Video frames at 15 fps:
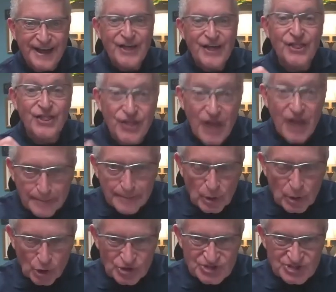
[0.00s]
that
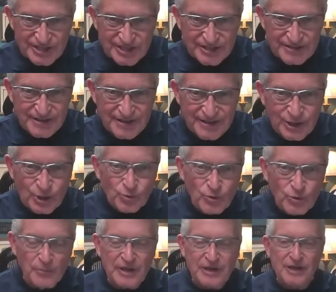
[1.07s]
person
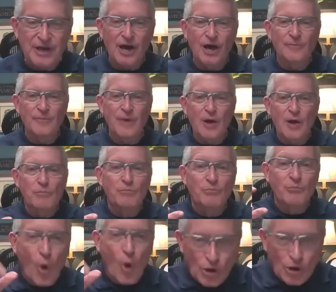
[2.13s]
will become
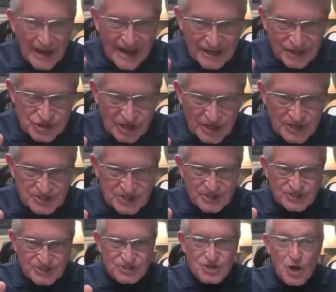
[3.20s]
more like
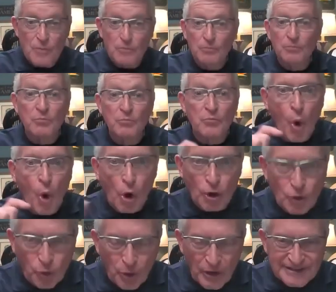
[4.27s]
Jesus more
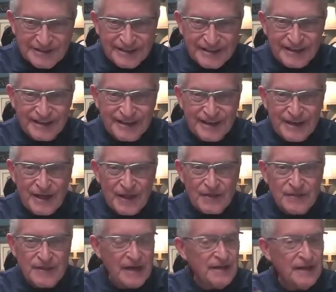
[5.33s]
quickly
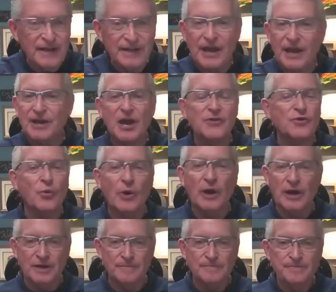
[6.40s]
than in any other
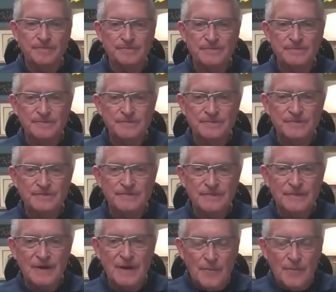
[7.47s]
way.
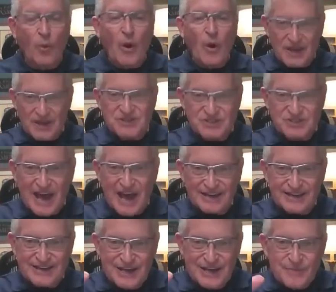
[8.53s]
Why is that?
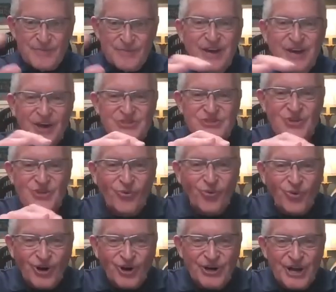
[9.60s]
Because the
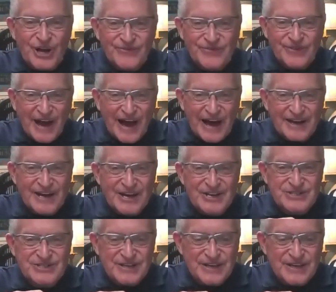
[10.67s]
word of God is